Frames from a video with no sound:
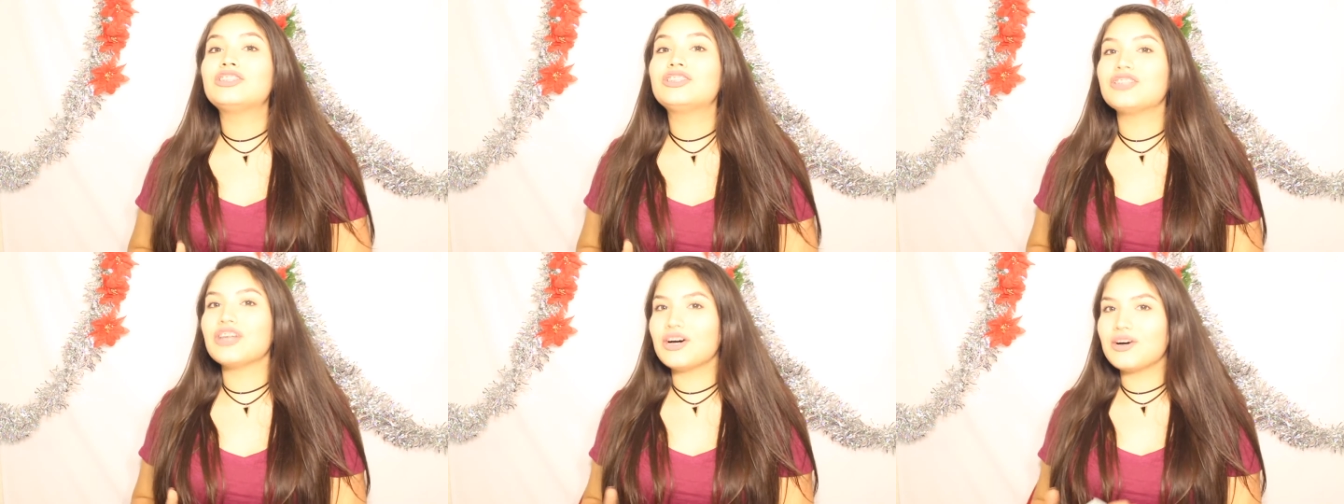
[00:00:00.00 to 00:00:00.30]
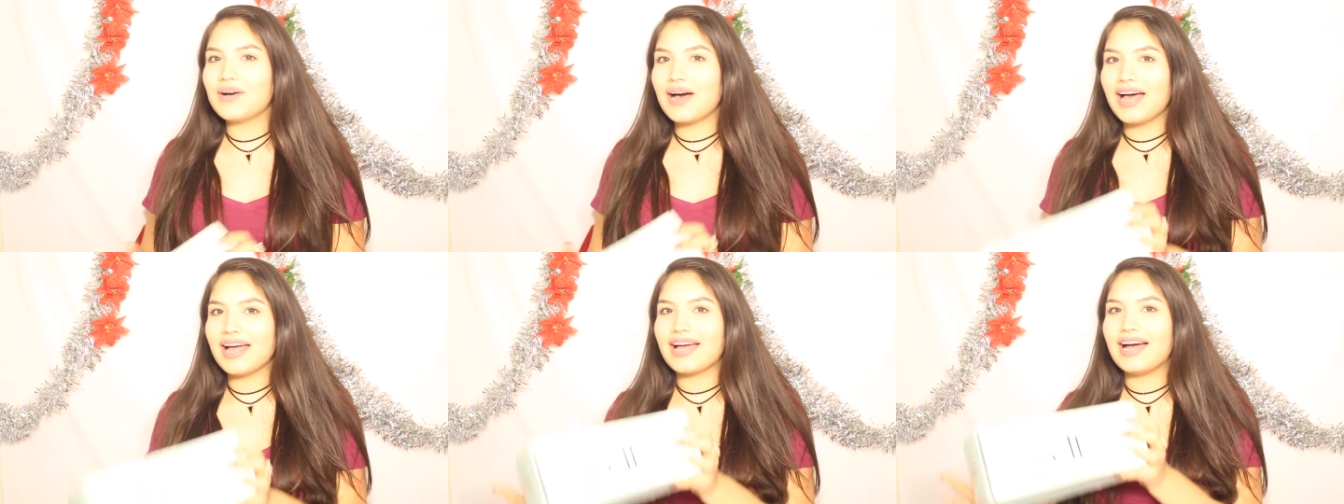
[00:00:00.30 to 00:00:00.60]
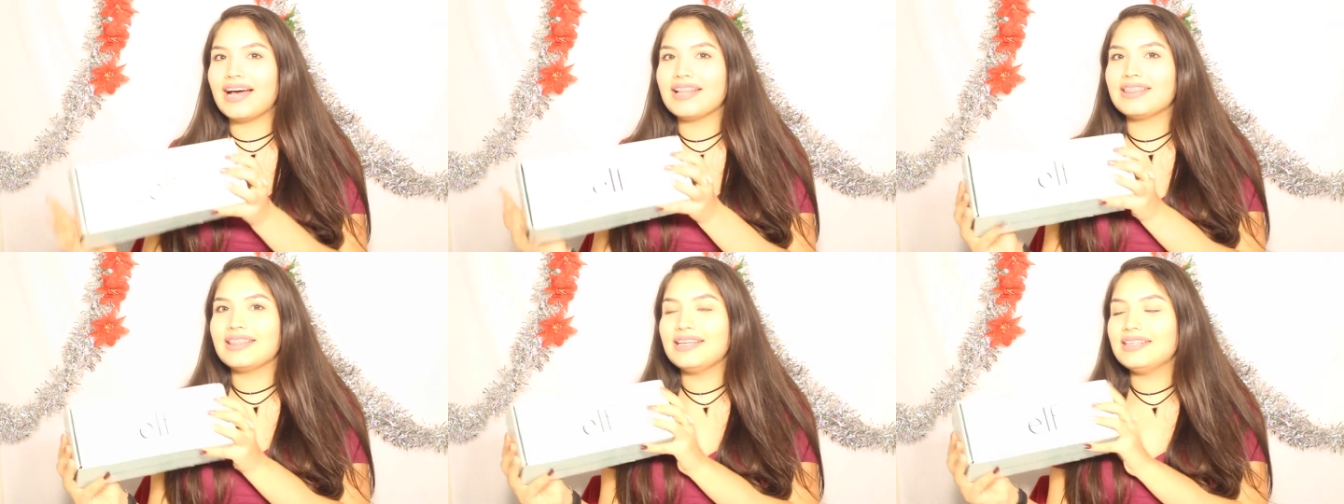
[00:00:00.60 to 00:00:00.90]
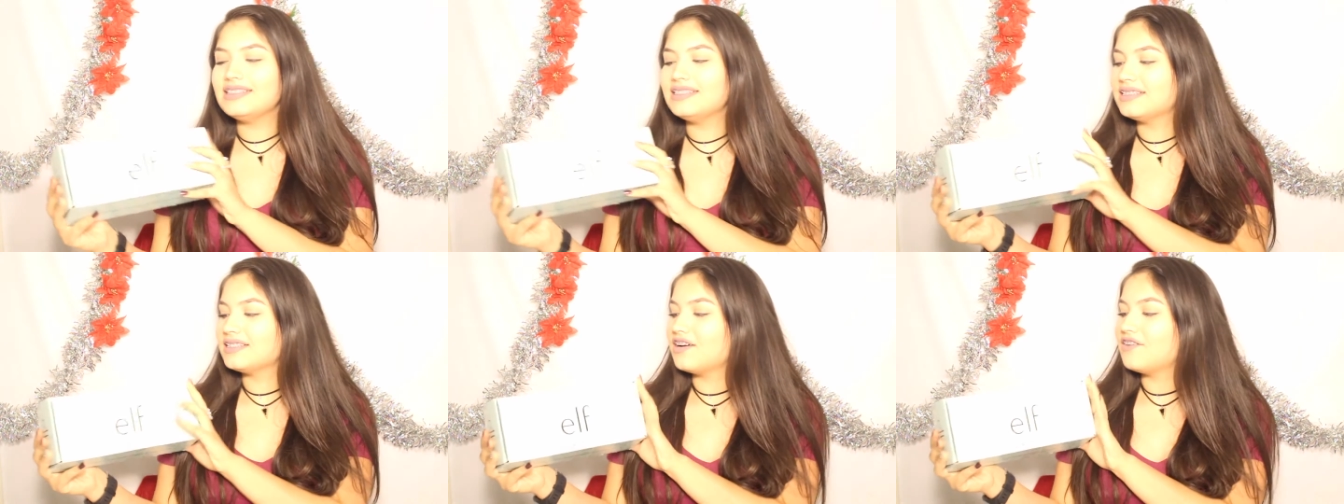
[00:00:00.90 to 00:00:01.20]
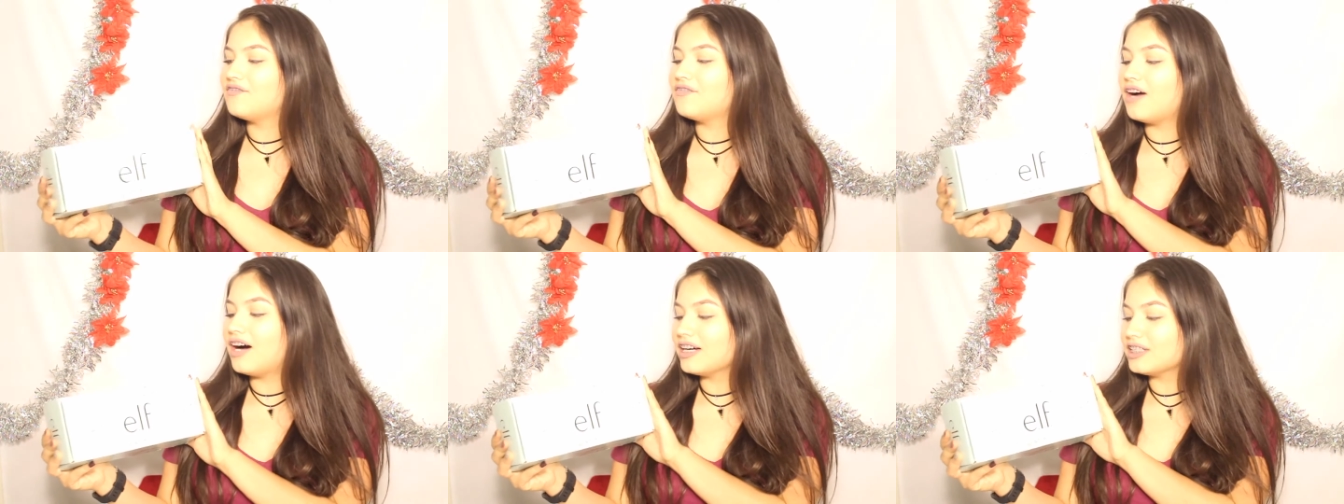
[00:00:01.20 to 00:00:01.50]
So I got this
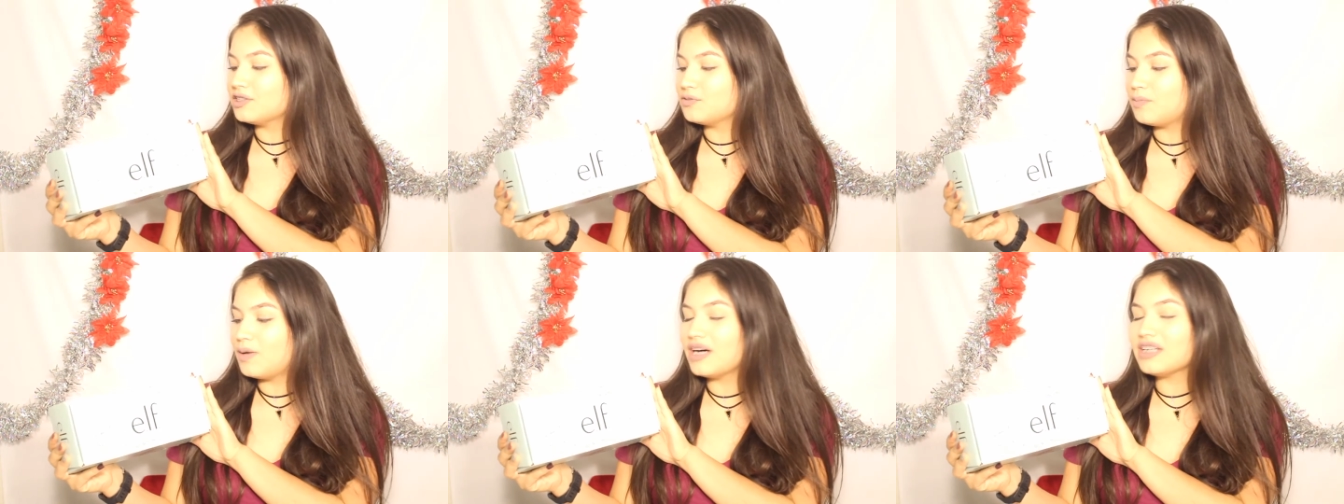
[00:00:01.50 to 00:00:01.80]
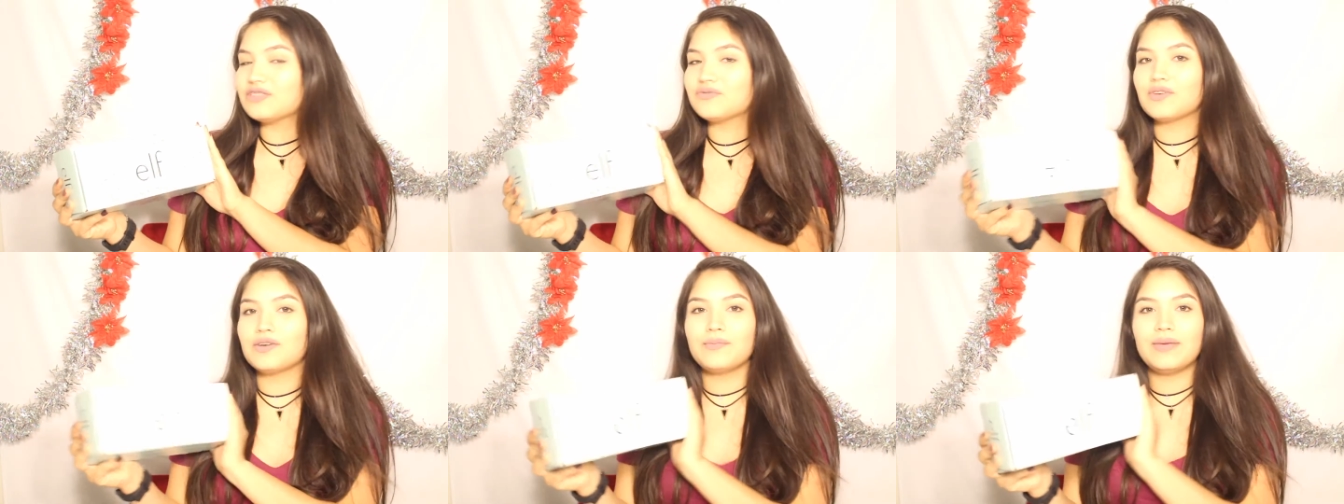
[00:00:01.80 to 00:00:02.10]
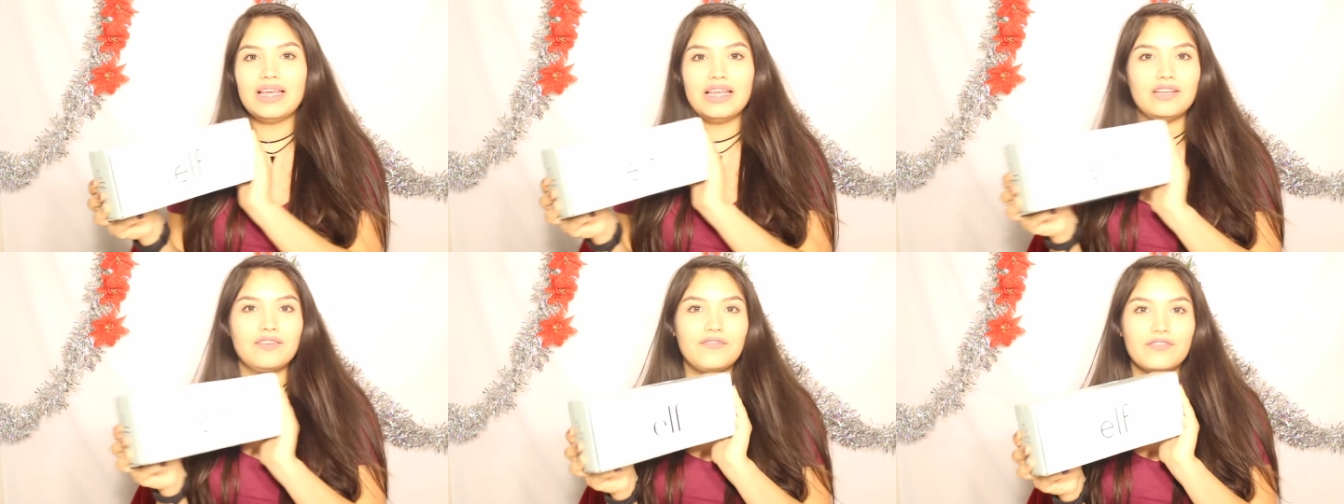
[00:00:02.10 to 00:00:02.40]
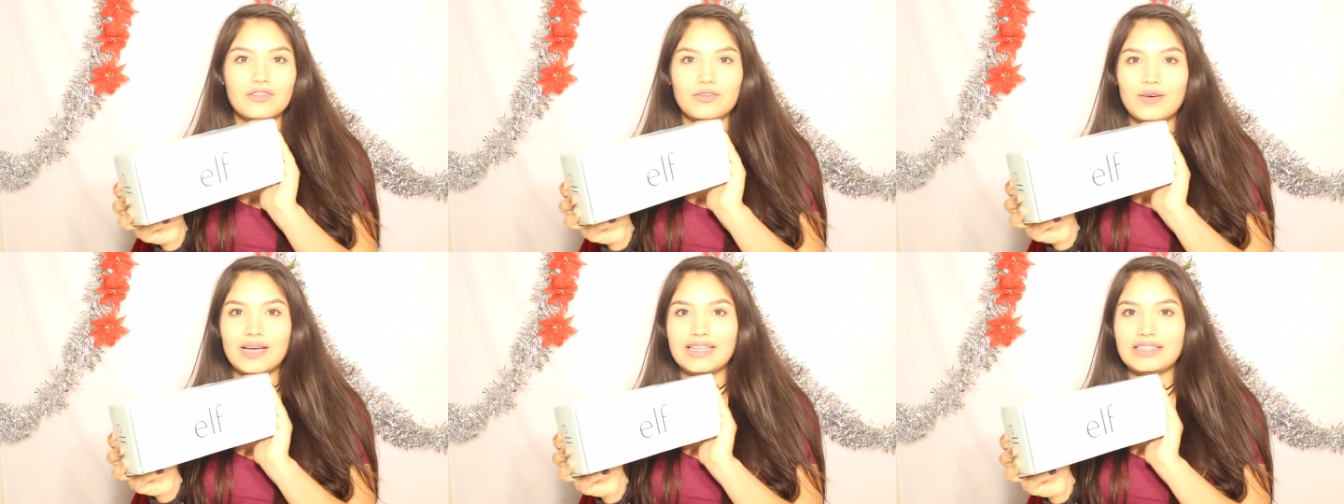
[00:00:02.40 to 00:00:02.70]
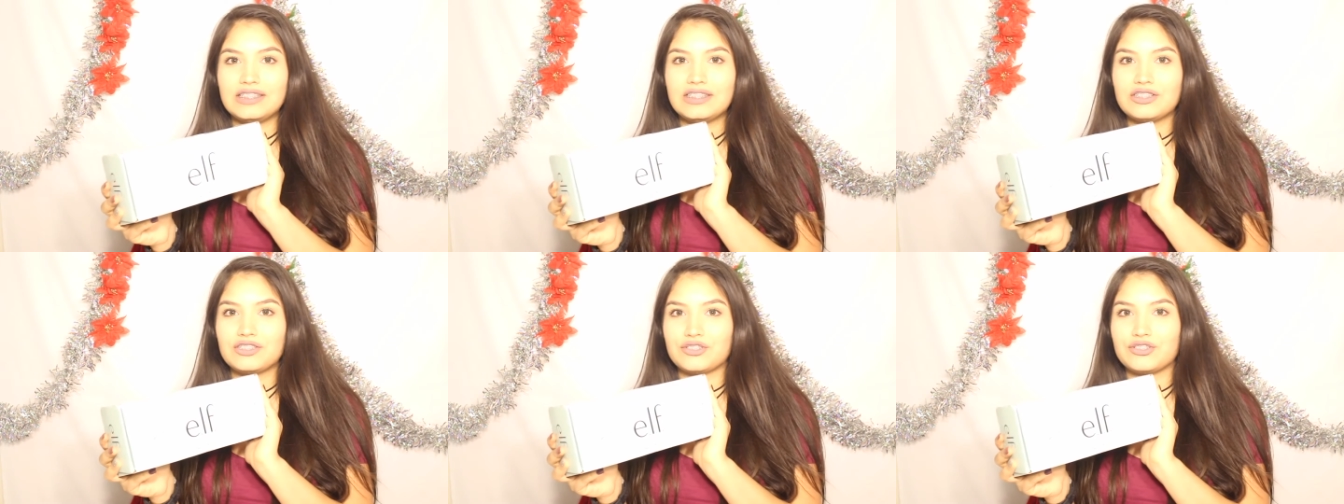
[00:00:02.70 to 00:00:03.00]
Vox box from
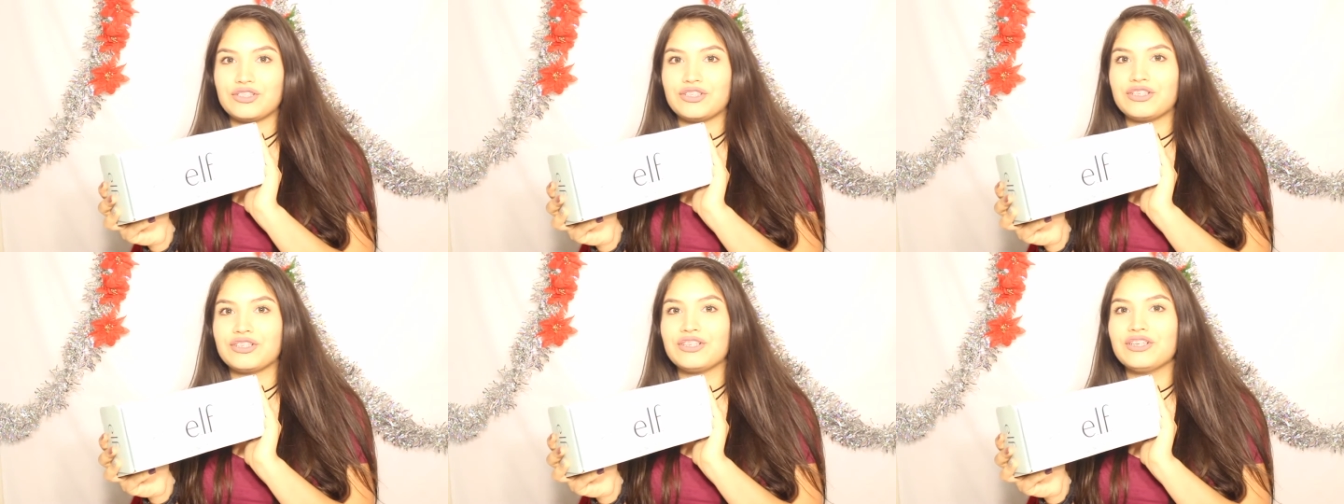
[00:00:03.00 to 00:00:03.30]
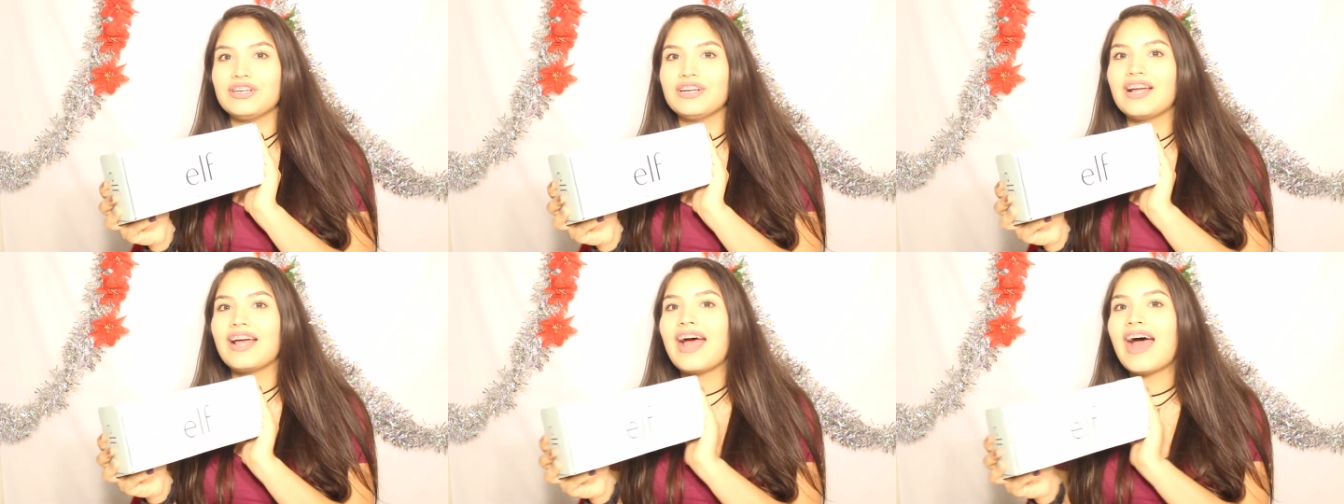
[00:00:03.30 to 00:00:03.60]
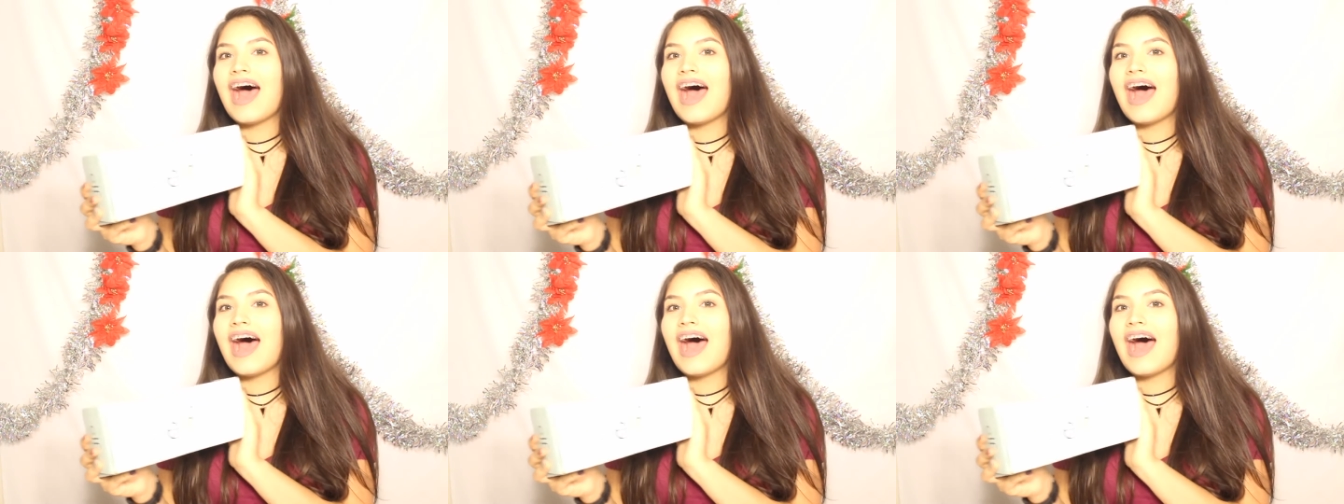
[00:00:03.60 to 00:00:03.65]
Influenster